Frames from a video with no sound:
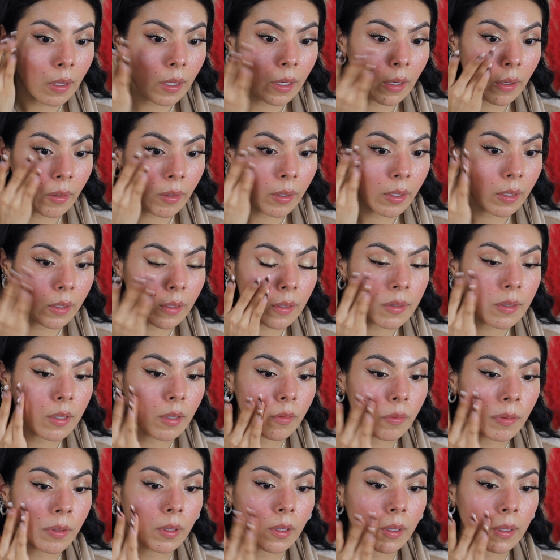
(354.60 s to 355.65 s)
areas. I
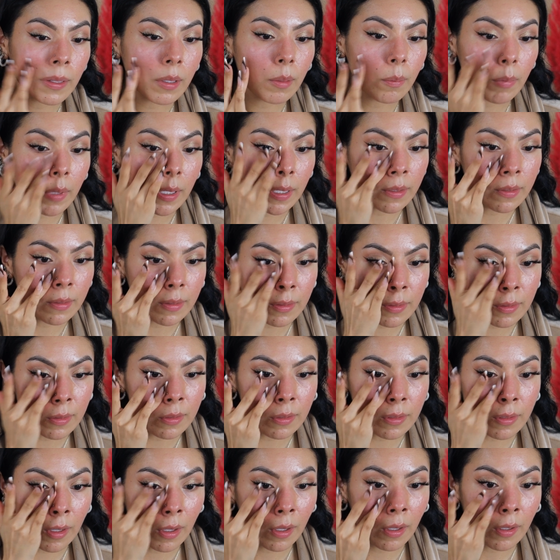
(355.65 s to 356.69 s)
feel like it makes
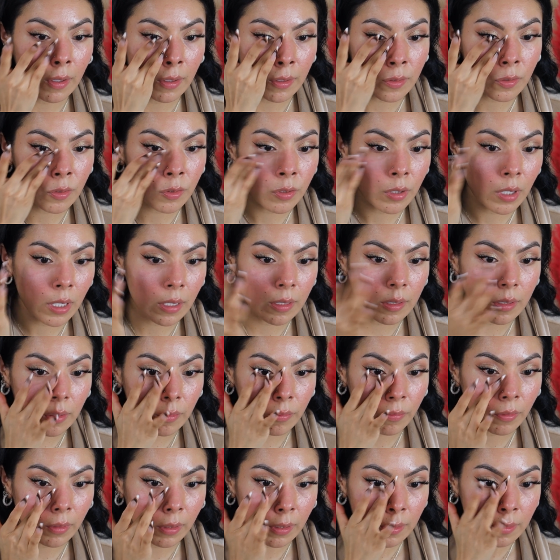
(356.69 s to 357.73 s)
such a
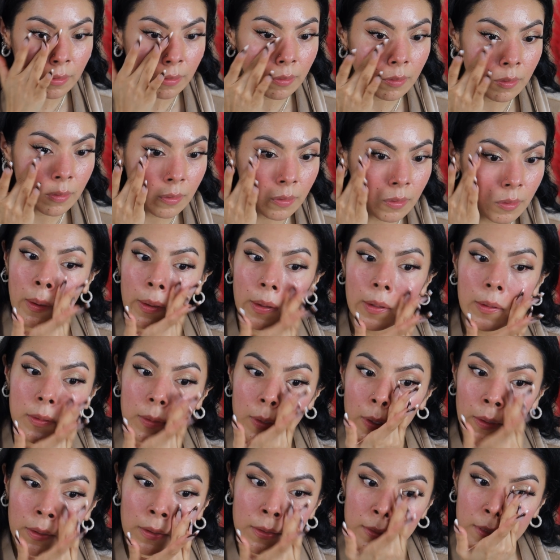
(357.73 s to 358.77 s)
difference. It's
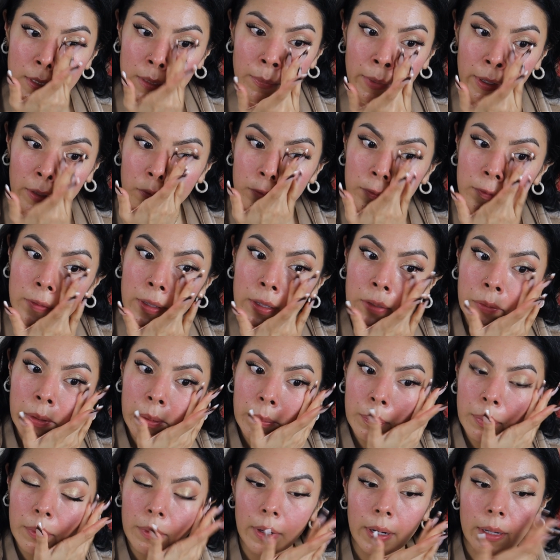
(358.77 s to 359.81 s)
honestly my
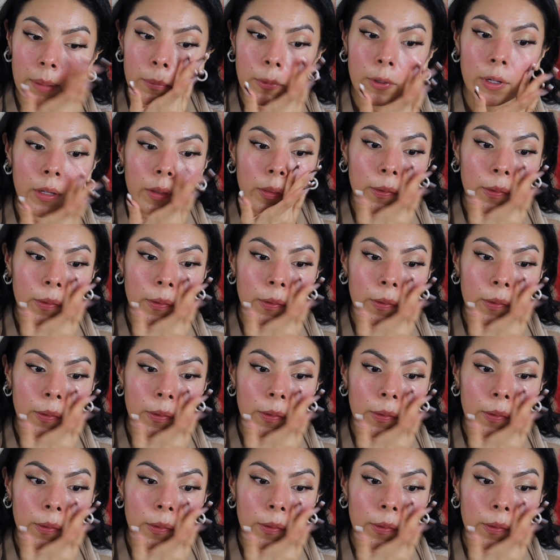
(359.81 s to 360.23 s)
favorite primer, I